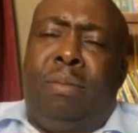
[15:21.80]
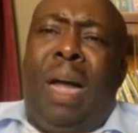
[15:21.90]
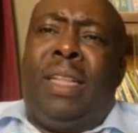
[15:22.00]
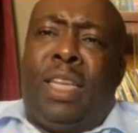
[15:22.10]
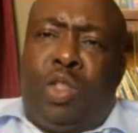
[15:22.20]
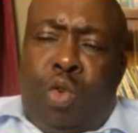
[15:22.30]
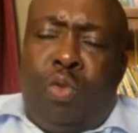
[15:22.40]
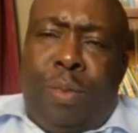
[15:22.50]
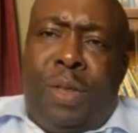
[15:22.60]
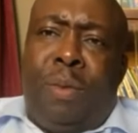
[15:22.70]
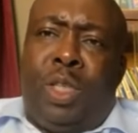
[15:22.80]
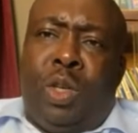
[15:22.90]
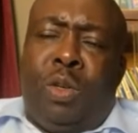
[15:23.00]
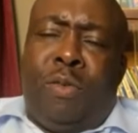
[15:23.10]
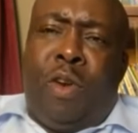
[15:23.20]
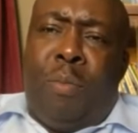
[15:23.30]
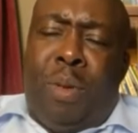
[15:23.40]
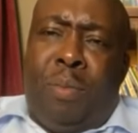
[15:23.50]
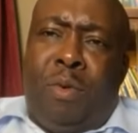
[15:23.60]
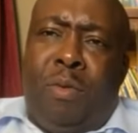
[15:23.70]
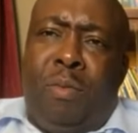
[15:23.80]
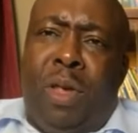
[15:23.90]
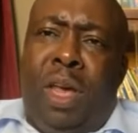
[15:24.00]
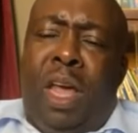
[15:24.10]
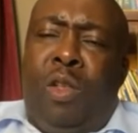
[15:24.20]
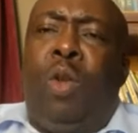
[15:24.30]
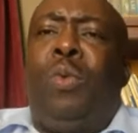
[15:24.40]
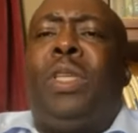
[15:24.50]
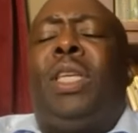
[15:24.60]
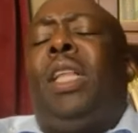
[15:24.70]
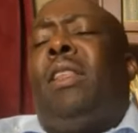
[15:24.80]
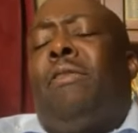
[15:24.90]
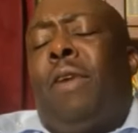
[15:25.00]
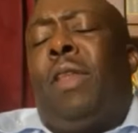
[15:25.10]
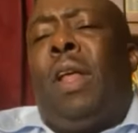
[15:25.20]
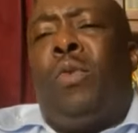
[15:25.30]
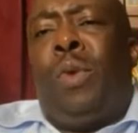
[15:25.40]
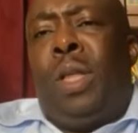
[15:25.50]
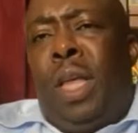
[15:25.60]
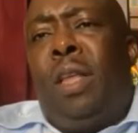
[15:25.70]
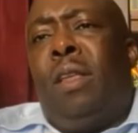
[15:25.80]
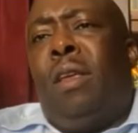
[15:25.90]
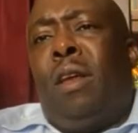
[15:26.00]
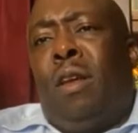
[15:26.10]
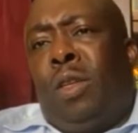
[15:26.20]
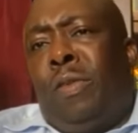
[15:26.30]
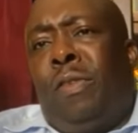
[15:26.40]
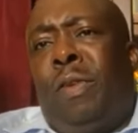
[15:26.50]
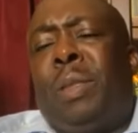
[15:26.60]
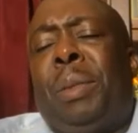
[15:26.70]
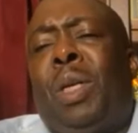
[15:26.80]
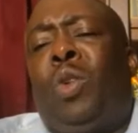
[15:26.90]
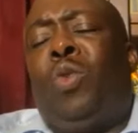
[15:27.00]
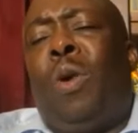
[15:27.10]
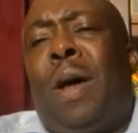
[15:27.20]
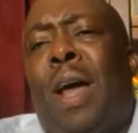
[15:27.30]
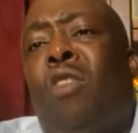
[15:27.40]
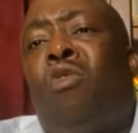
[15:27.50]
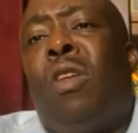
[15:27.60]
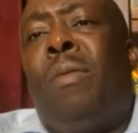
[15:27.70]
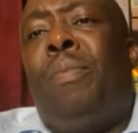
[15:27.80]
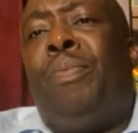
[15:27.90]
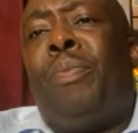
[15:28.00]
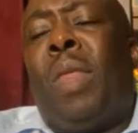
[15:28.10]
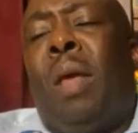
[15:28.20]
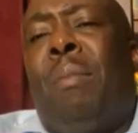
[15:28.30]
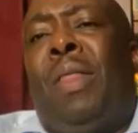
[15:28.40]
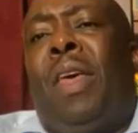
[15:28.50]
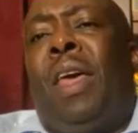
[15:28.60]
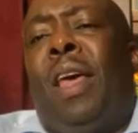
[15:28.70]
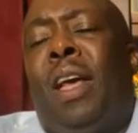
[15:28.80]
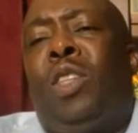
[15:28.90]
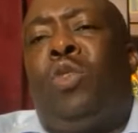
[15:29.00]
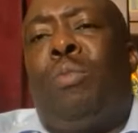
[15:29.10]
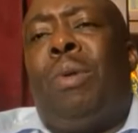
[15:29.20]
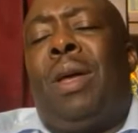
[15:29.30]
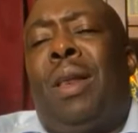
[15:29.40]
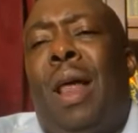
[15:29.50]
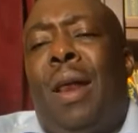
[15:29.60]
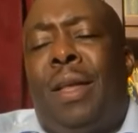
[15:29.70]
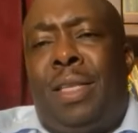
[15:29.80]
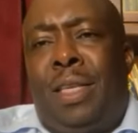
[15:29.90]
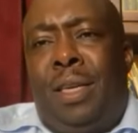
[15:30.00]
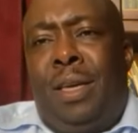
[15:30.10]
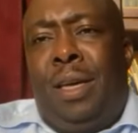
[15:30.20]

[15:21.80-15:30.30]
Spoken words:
understood by the majority of our people. Notwithstanding the fact that we need lots of investment into our country, but there has to be clarity